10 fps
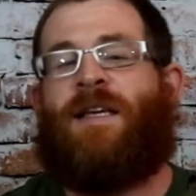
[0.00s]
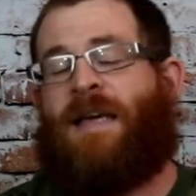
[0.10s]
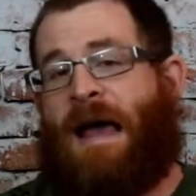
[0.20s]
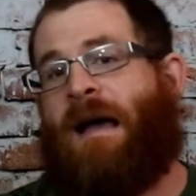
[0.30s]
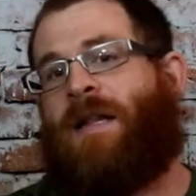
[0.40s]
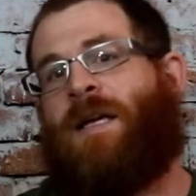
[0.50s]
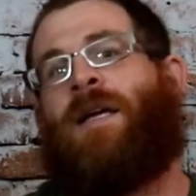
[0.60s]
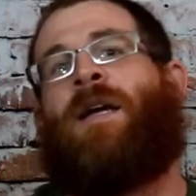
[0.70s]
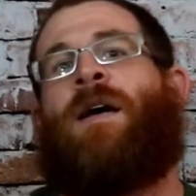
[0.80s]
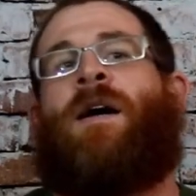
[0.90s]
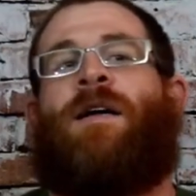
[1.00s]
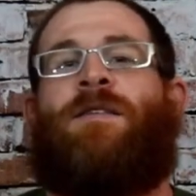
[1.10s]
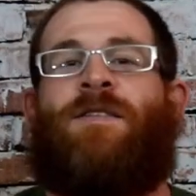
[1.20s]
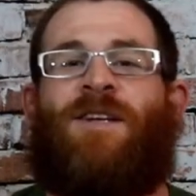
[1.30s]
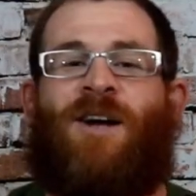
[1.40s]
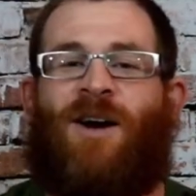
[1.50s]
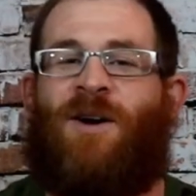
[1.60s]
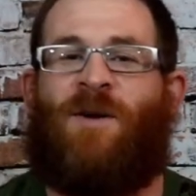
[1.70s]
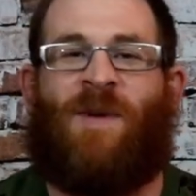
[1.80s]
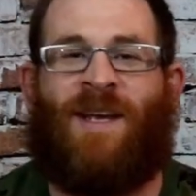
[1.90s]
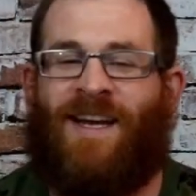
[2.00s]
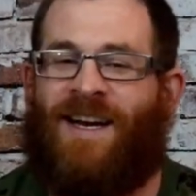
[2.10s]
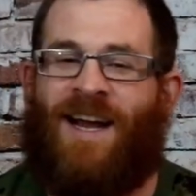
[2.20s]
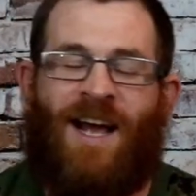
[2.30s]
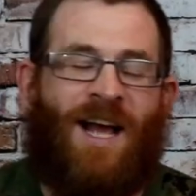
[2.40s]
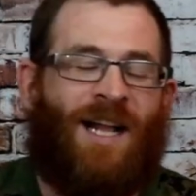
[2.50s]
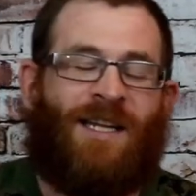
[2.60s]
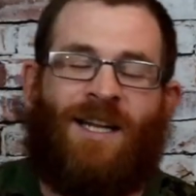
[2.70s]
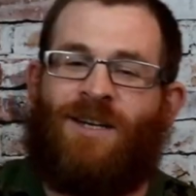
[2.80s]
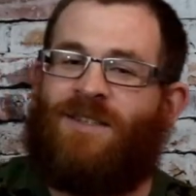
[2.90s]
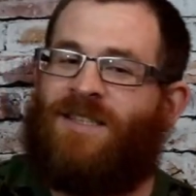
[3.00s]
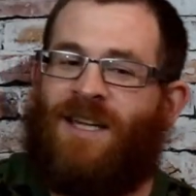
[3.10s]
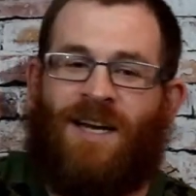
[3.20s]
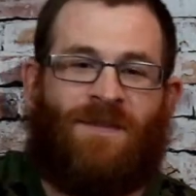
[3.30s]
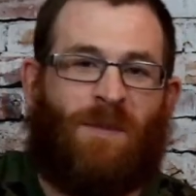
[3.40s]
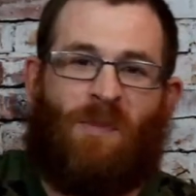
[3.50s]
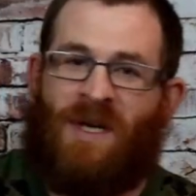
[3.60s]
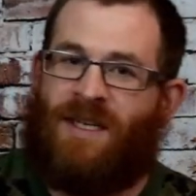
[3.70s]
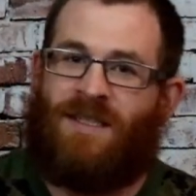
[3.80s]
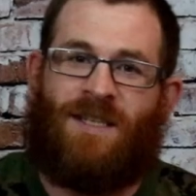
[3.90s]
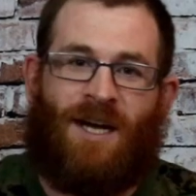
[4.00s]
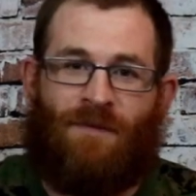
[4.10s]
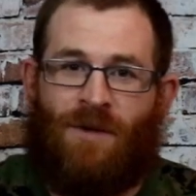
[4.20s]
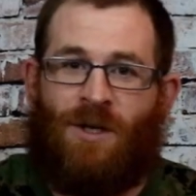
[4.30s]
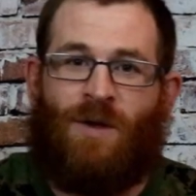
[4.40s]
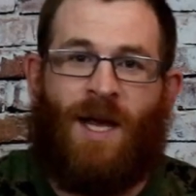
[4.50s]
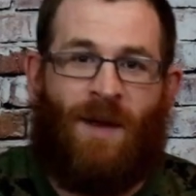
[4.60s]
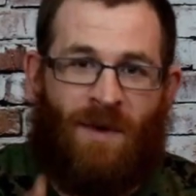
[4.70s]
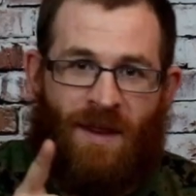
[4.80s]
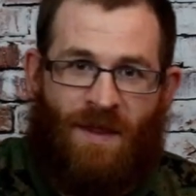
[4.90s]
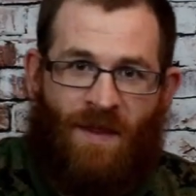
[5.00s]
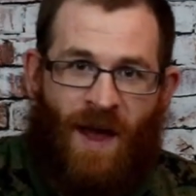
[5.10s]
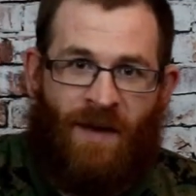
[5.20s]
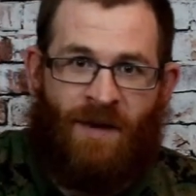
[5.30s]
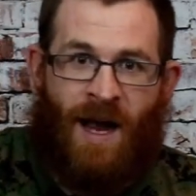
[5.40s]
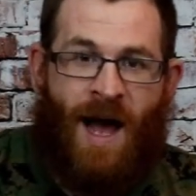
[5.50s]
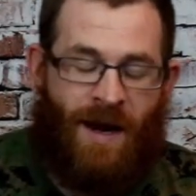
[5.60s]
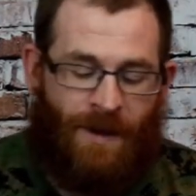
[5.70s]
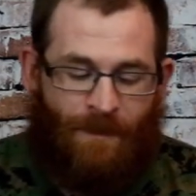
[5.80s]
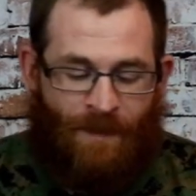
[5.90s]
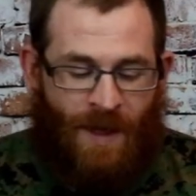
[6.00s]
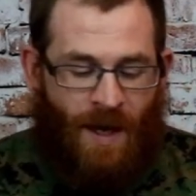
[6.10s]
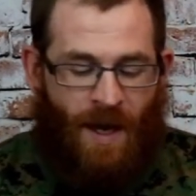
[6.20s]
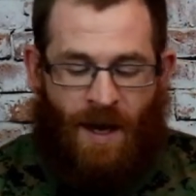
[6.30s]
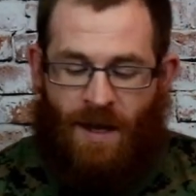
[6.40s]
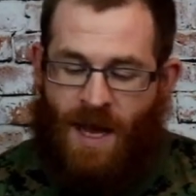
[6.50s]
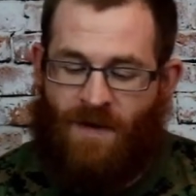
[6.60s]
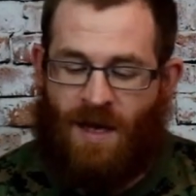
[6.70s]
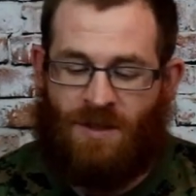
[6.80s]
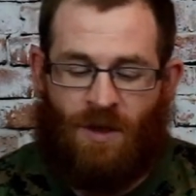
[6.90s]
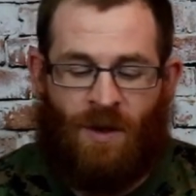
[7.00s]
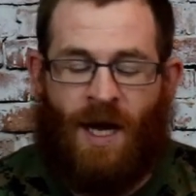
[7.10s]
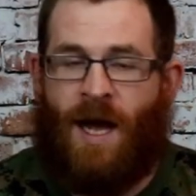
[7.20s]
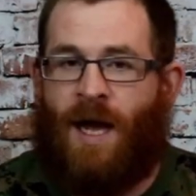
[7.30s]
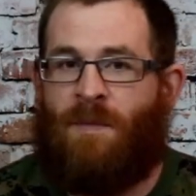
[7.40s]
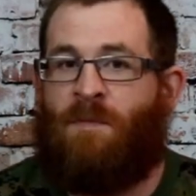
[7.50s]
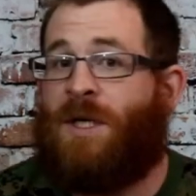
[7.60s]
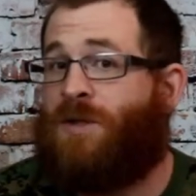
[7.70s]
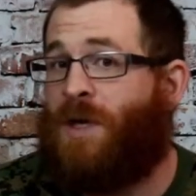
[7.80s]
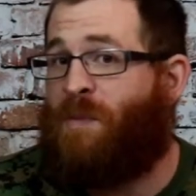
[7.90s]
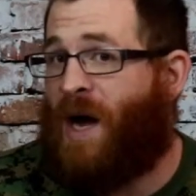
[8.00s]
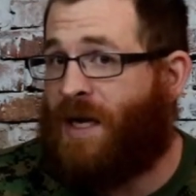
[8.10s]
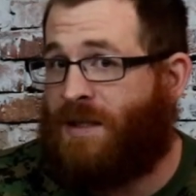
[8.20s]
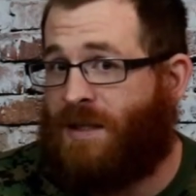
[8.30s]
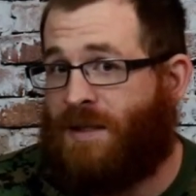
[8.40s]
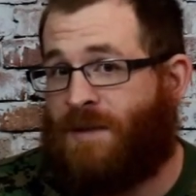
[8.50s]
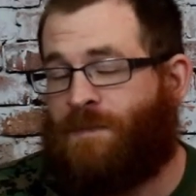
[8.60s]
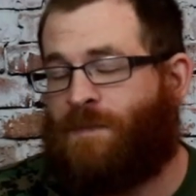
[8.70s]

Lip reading: Gatling guns, you know, I mean, little stuff to big stuff, you name it, they've got it. They have also got mystery boxes,